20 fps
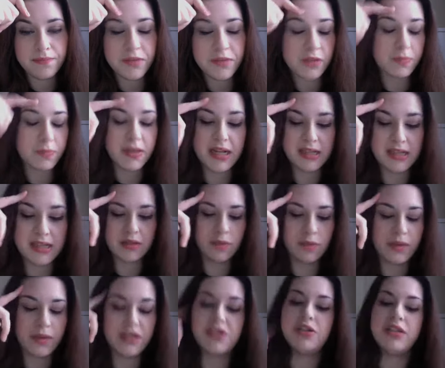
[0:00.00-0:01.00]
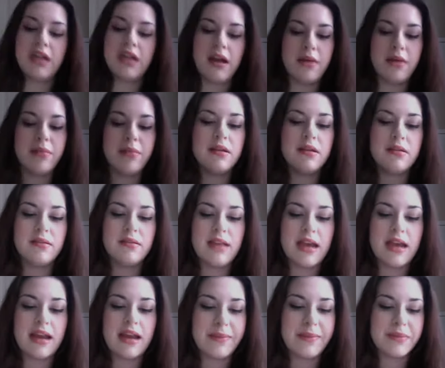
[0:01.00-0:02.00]
just because it's the winter time and
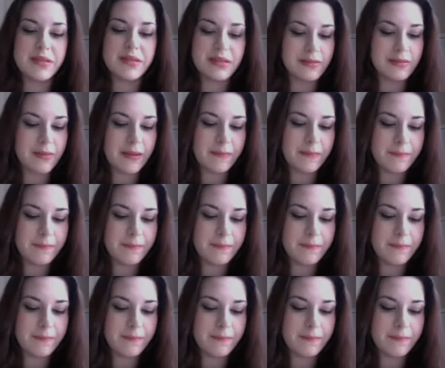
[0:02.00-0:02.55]
that happens to me.